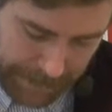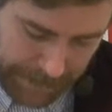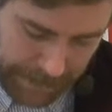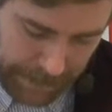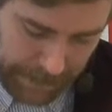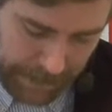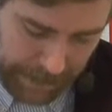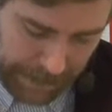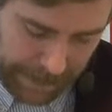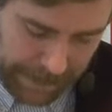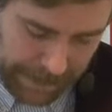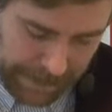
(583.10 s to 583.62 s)

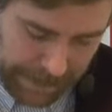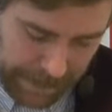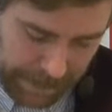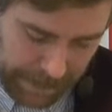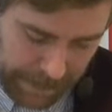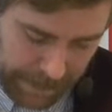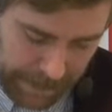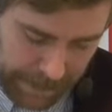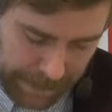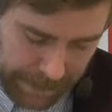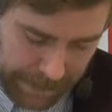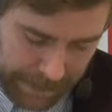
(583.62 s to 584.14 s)
what is the
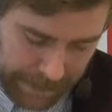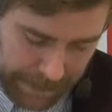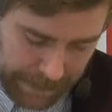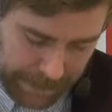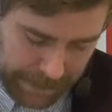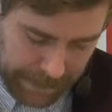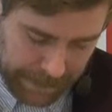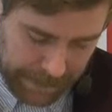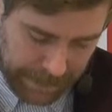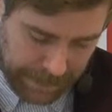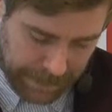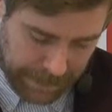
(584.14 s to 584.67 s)
word?
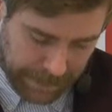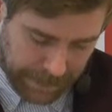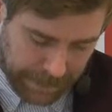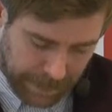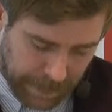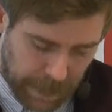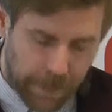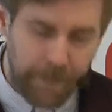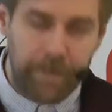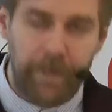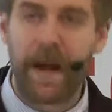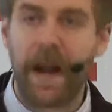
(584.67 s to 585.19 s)

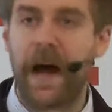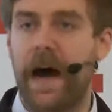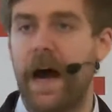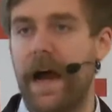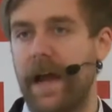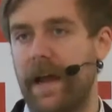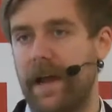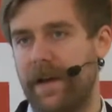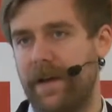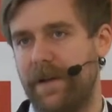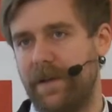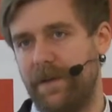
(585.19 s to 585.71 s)

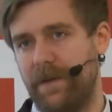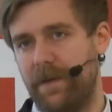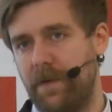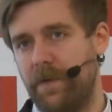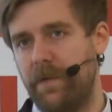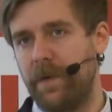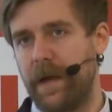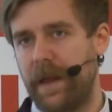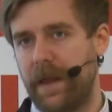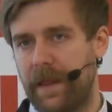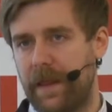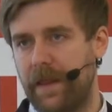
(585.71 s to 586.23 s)
Comply
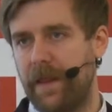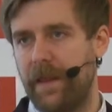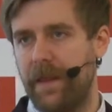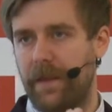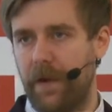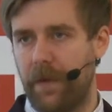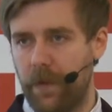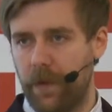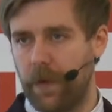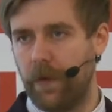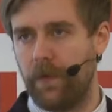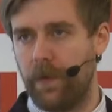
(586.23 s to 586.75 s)
with
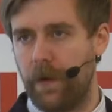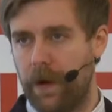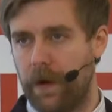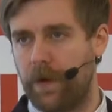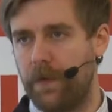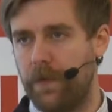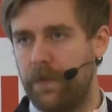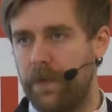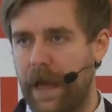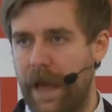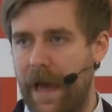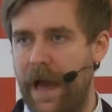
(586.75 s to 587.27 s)
the rule
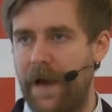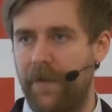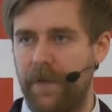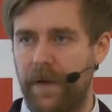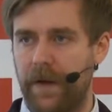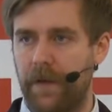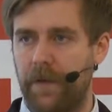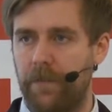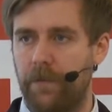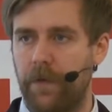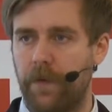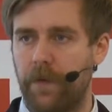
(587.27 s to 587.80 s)
work we have
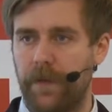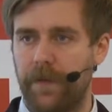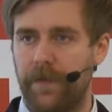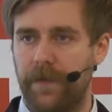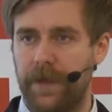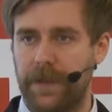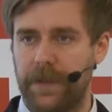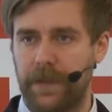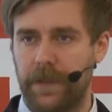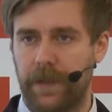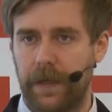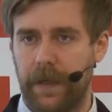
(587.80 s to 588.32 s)
here more
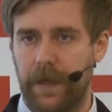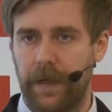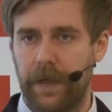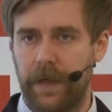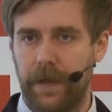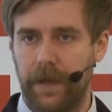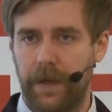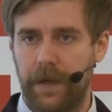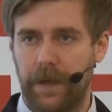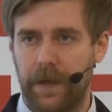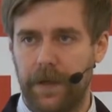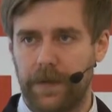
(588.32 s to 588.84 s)
efficiently.
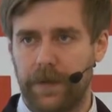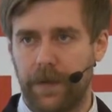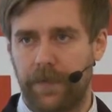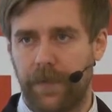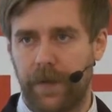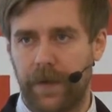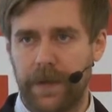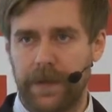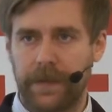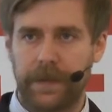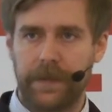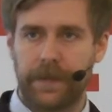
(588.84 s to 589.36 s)
So
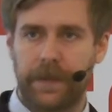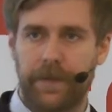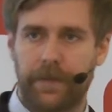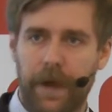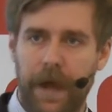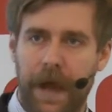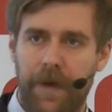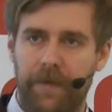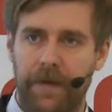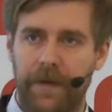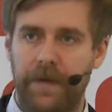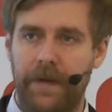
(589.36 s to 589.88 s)
for instance, if
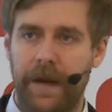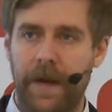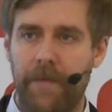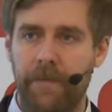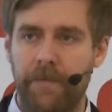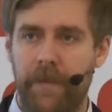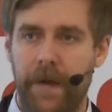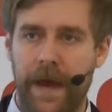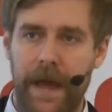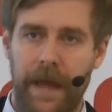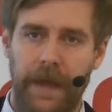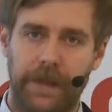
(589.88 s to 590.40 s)
we have the
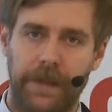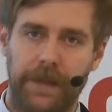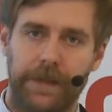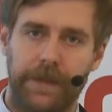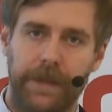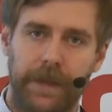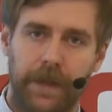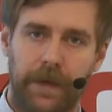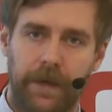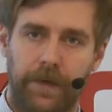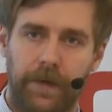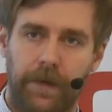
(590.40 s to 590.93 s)
temp
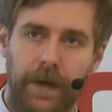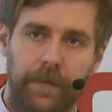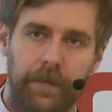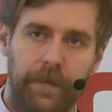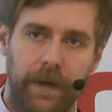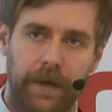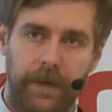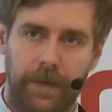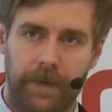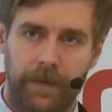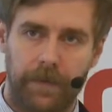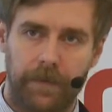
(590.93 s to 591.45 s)
agency
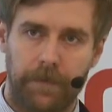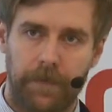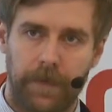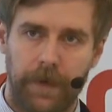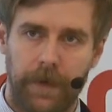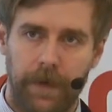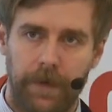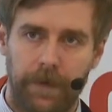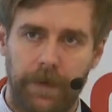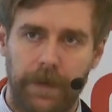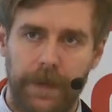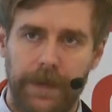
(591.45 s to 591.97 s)
agreement,
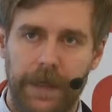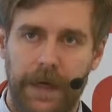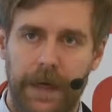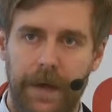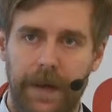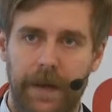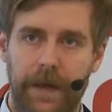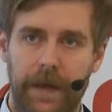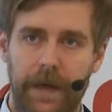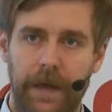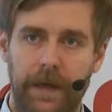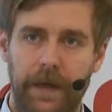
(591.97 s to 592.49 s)
which I
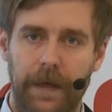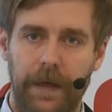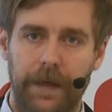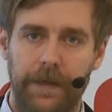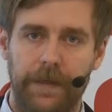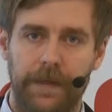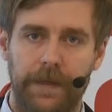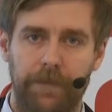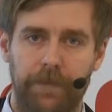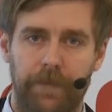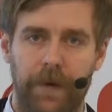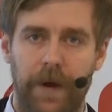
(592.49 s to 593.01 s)
think
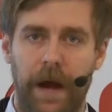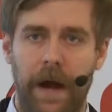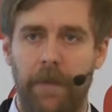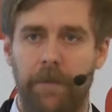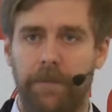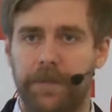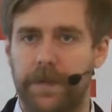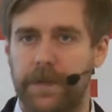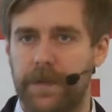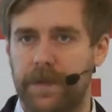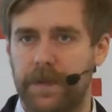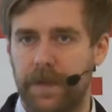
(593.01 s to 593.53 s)
is
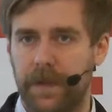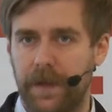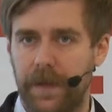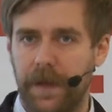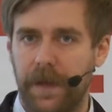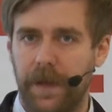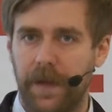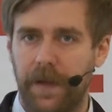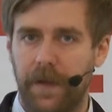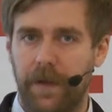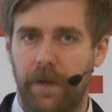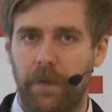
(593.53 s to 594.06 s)
perhaps
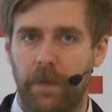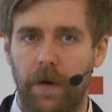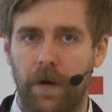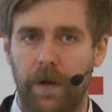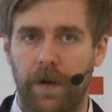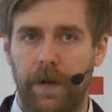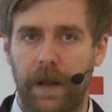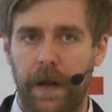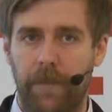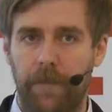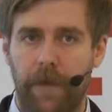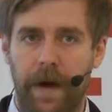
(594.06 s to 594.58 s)
the
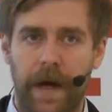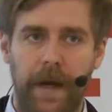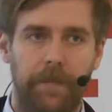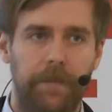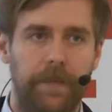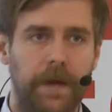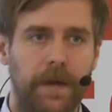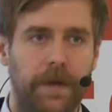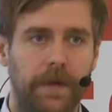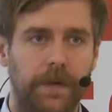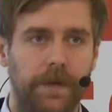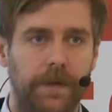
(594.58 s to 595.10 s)
one that might
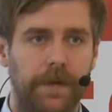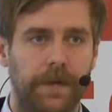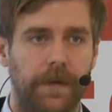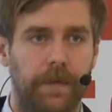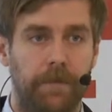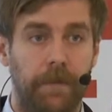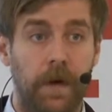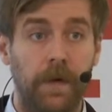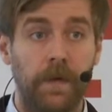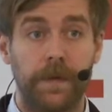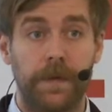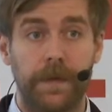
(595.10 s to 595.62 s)
be used the
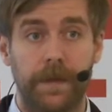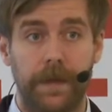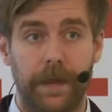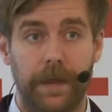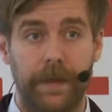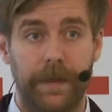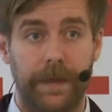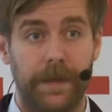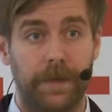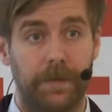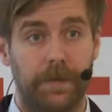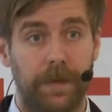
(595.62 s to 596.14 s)
most
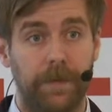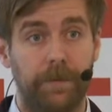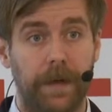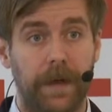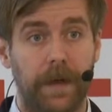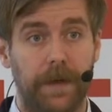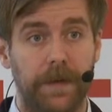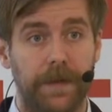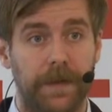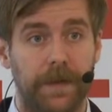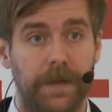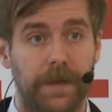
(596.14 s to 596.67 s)
in this one
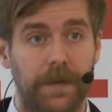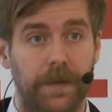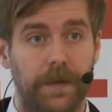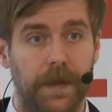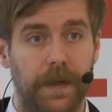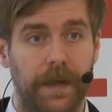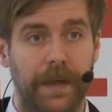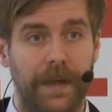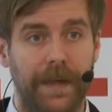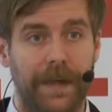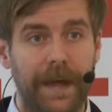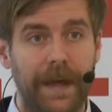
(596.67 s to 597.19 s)
because it's
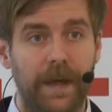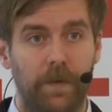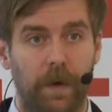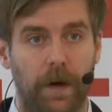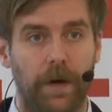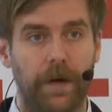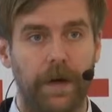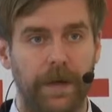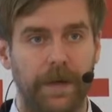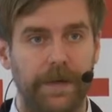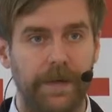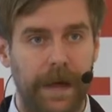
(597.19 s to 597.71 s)
usually gig
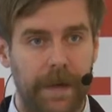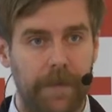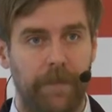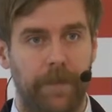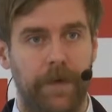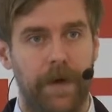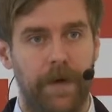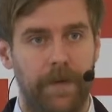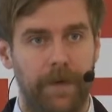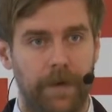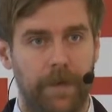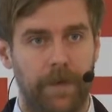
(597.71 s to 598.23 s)
work, it's
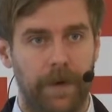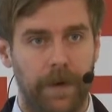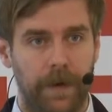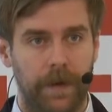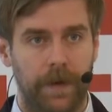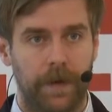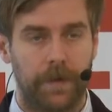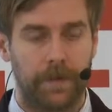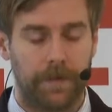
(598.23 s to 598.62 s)
temporary work.